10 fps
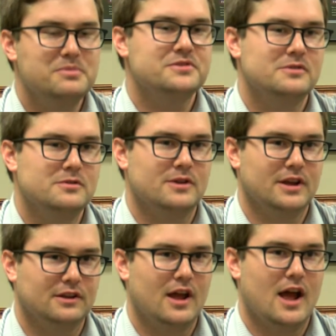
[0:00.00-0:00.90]

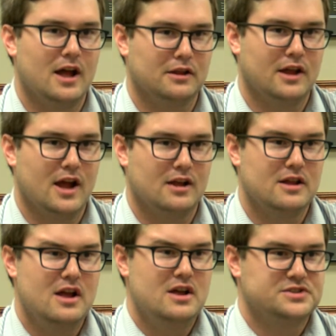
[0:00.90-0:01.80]
Absolutely, yeah, yeah.
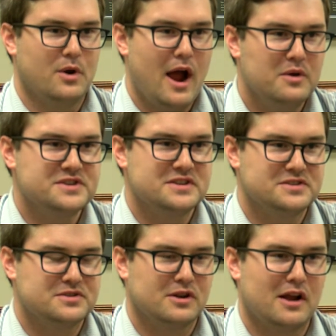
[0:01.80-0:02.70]
So
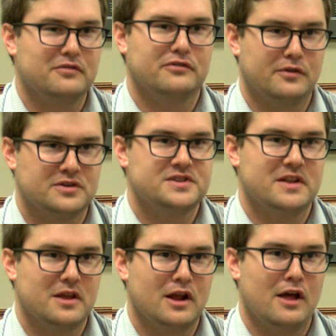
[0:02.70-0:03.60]
housing's kind of the first thing
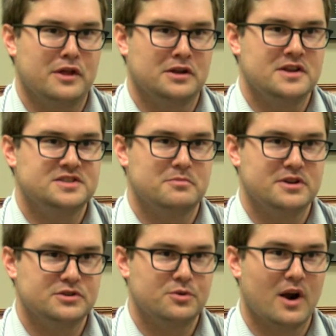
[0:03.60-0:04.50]
that I think needs to be
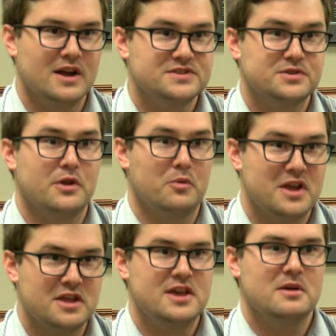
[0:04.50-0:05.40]
addressed so that we
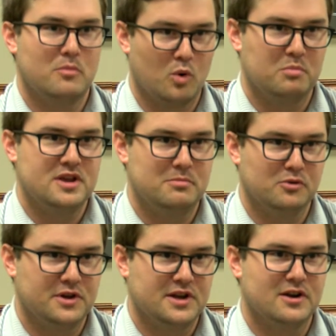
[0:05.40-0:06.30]
can get more people
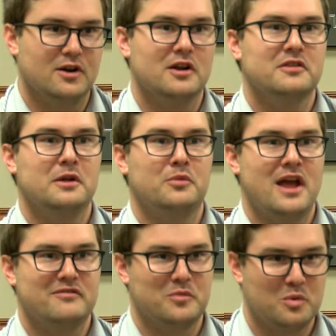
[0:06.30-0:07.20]
here. And then we
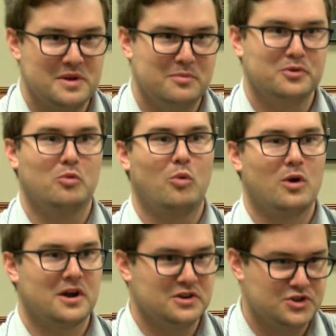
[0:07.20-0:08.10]
have more people to
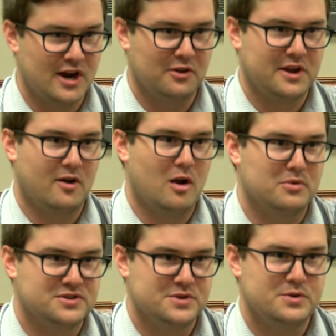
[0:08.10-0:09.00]
work in childcare
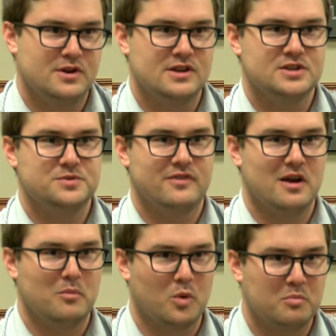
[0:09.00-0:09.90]
opportunities. We've
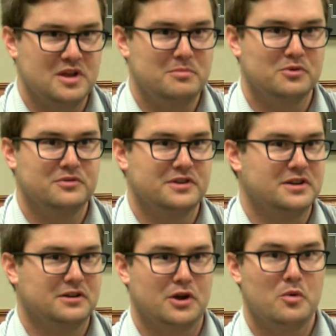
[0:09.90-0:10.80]
got more people
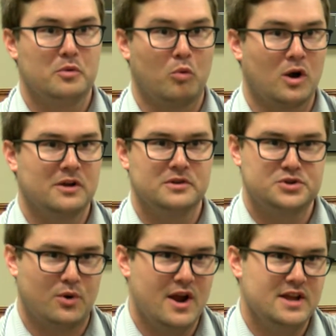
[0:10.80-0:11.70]
to go and work in the
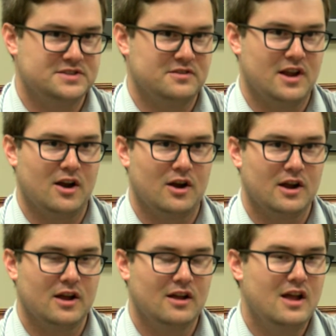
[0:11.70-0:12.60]
trades in the
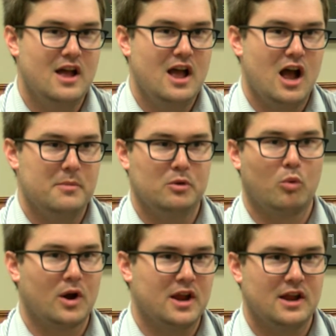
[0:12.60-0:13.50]
area. Sure. I mean,
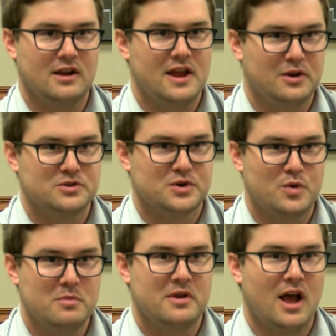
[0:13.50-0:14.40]
working at AKRS
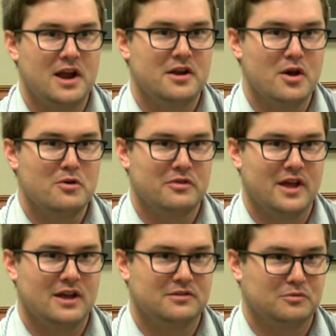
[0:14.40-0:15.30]
Equipment, I know
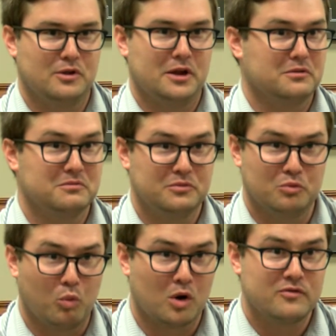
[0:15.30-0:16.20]
that like
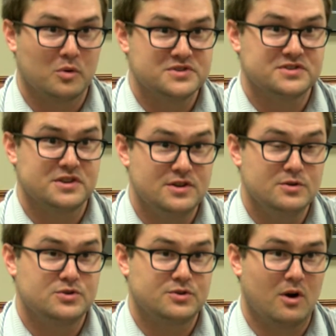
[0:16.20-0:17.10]
workforce is a
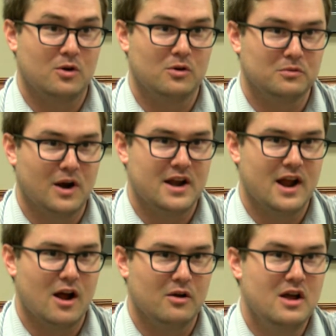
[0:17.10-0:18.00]
huge struggle right
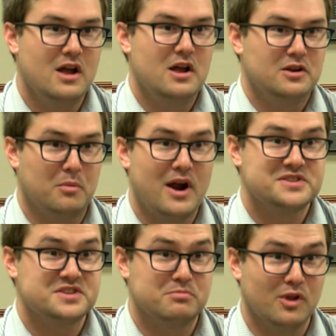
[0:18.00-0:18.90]
now.
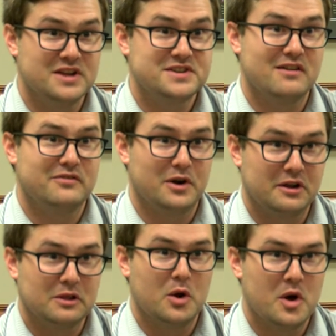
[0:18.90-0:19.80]
Nebraska is blessed to have very
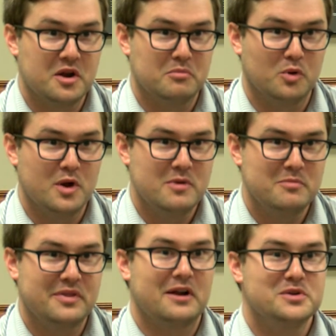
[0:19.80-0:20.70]
low unemployment,
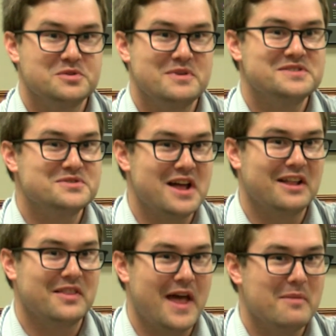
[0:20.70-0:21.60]
but that also means there's
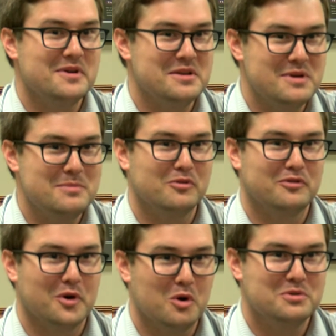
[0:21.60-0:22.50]
not that many people
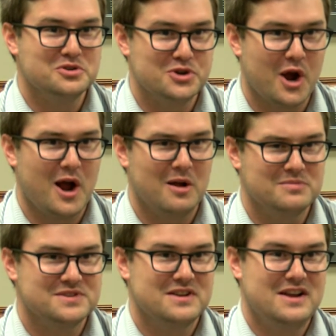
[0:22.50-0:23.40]
for open
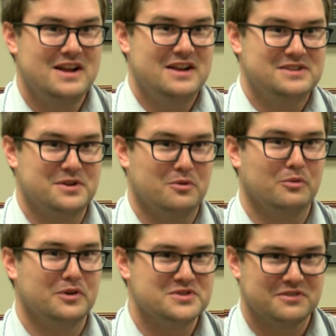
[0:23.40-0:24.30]
jobs. So
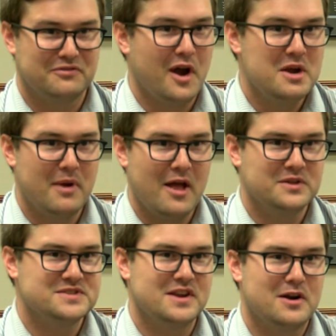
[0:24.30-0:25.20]
there's a fine
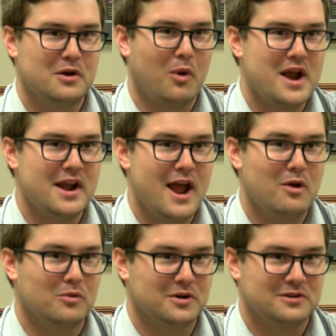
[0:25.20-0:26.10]
balance there, and right now
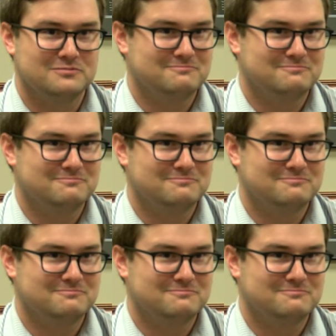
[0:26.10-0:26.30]
we're